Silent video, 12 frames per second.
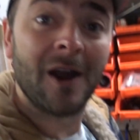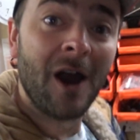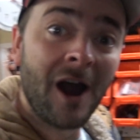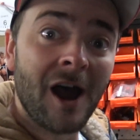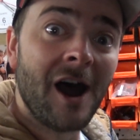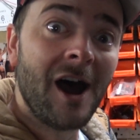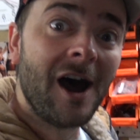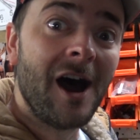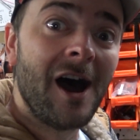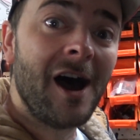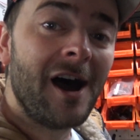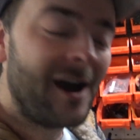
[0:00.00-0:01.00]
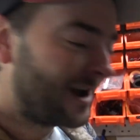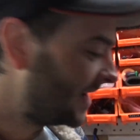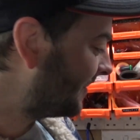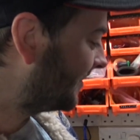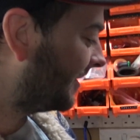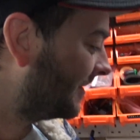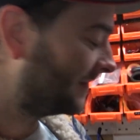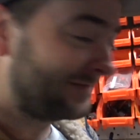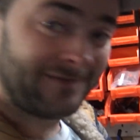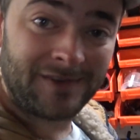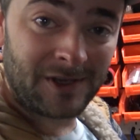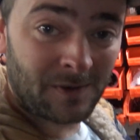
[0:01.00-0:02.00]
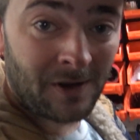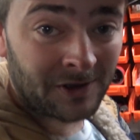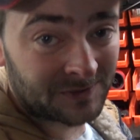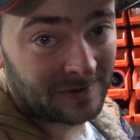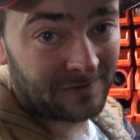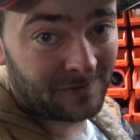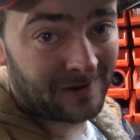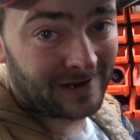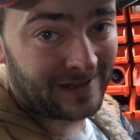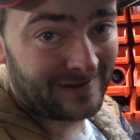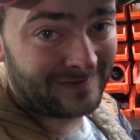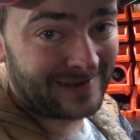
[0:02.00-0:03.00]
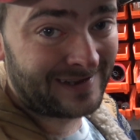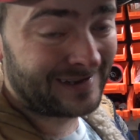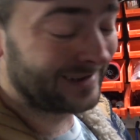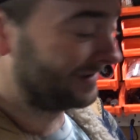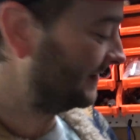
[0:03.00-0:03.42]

I'll be like, you asked me for one of them, didn't you?